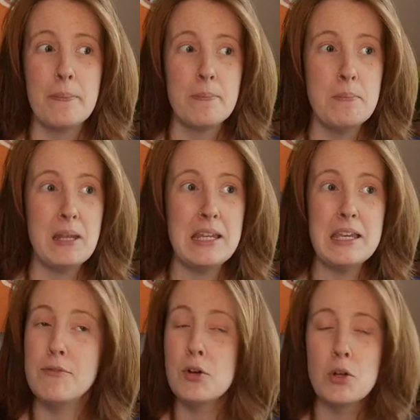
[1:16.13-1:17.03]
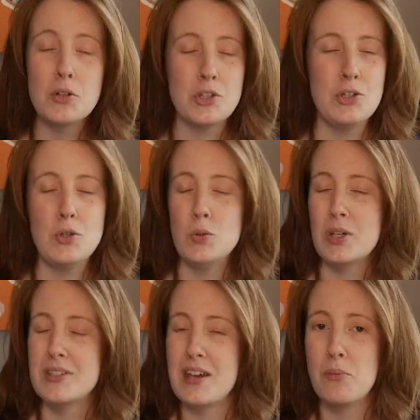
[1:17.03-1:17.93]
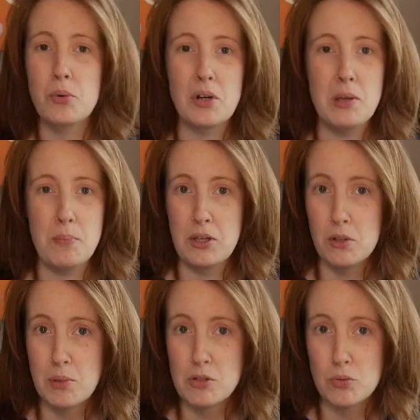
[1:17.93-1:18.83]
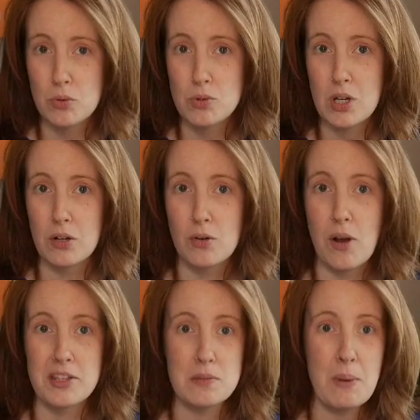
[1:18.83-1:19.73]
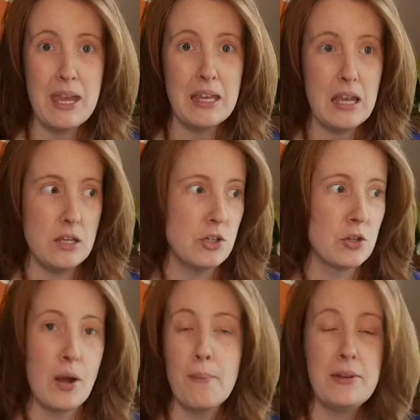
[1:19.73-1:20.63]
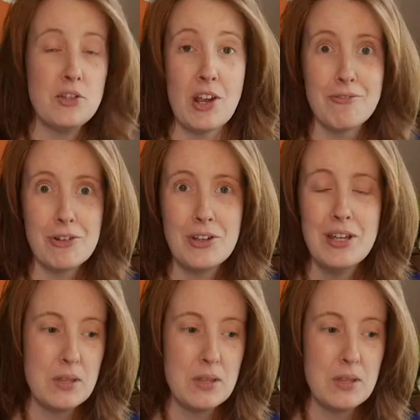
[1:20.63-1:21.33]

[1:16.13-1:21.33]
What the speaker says: medieval to contemporary pilgrimage route across Spain and Europe in general.